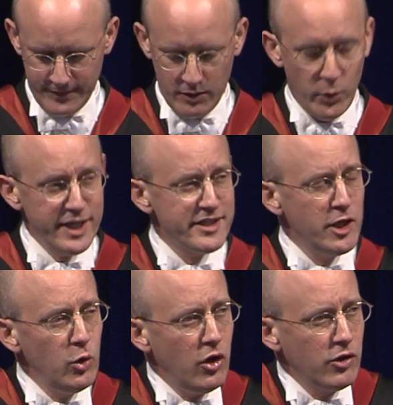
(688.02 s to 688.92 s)
One is
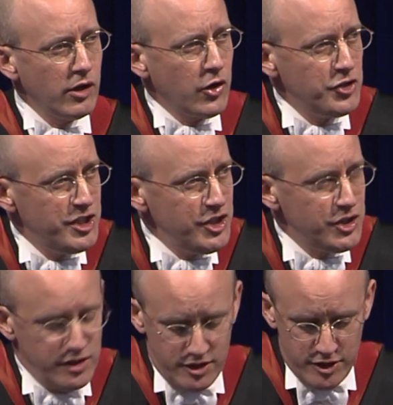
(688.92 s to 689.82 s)
no longer
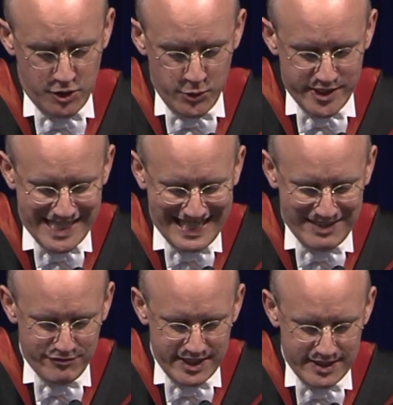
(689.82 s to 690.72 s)
conditioned to
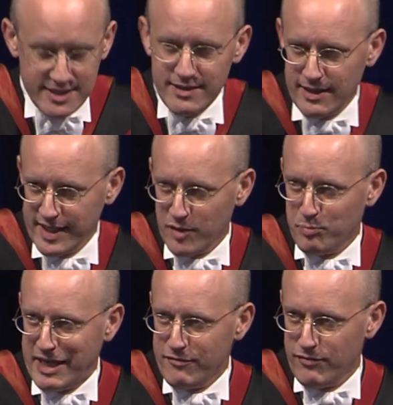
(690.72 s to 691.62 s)
salivate like a
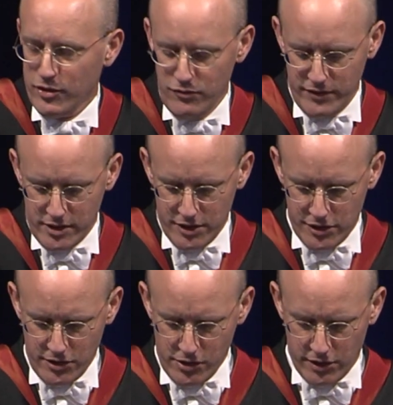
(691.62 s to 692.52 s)
Pavlovian
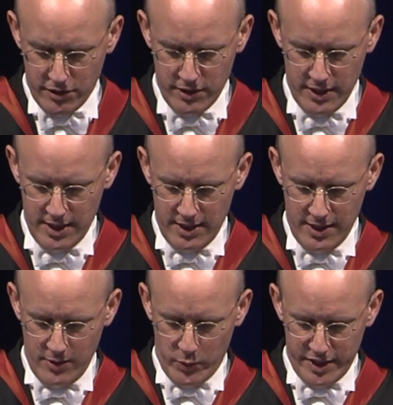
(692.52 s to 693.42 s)
dog
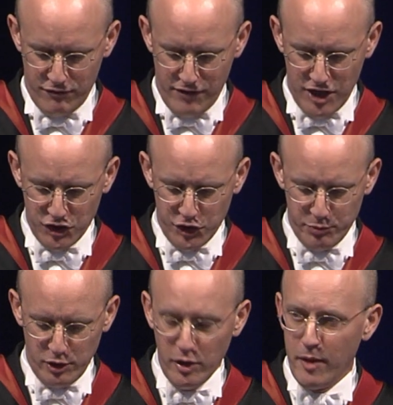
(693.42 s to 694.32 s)
when a
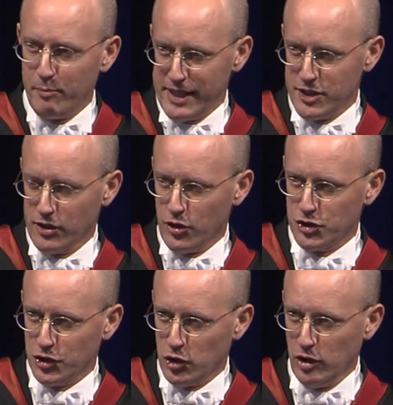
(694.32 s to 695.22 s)
fashionable
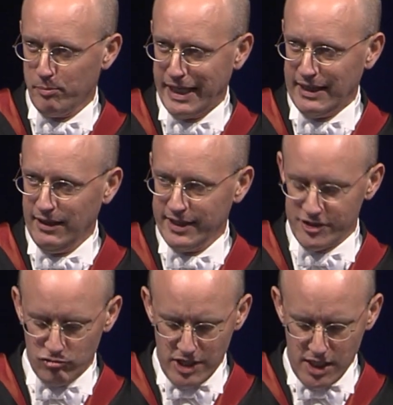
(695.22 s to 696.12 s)
pedagogical bell is
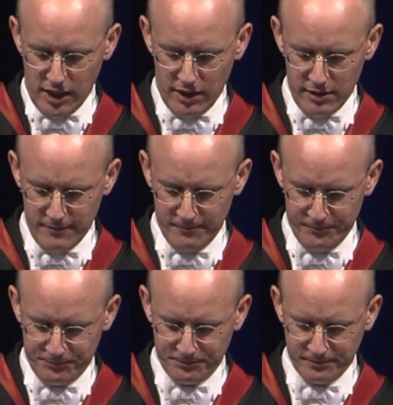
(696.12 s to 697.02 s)
rung.
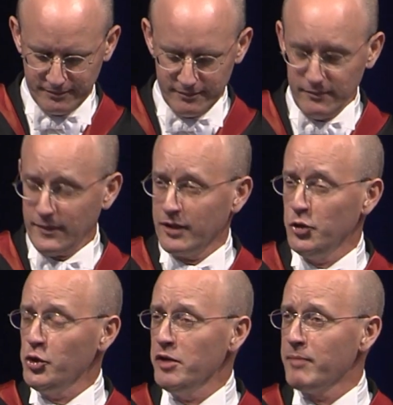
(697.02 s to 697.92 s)
You
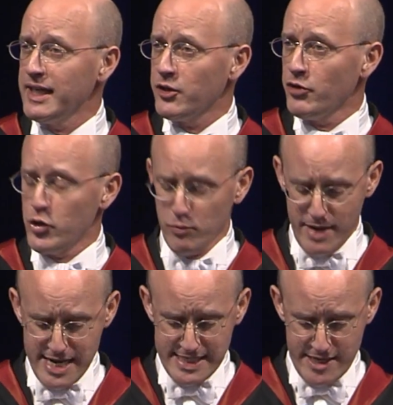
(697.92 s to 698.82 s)
can make your own
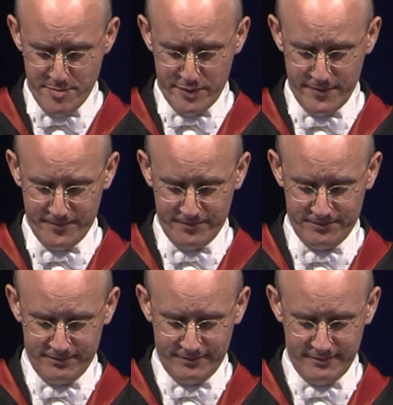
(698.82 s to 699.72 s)
mind up.
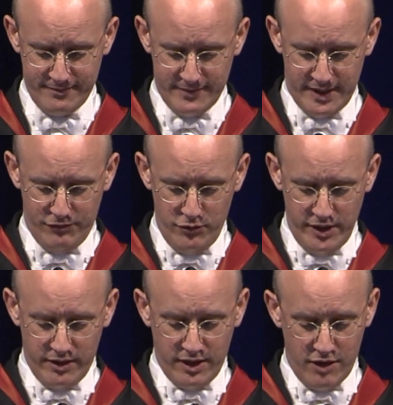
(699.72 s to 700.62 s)
If you
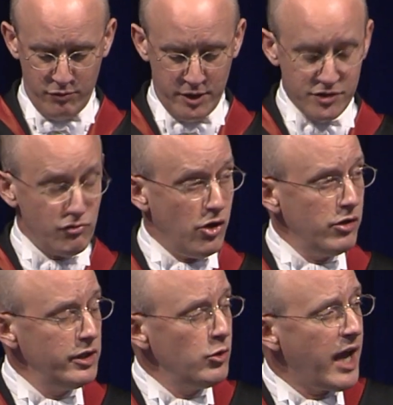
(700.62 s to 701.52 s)
think the government's
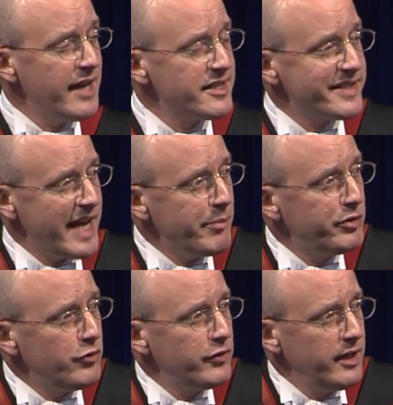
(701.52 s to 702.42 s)
wrong, you can snap
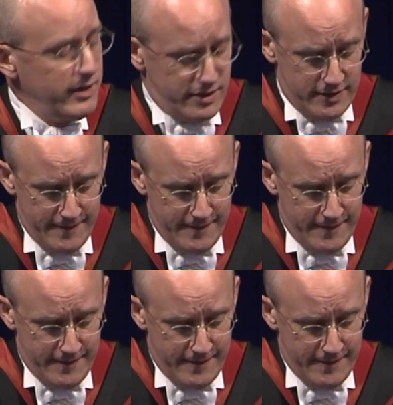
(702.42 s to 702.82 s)
your fingers.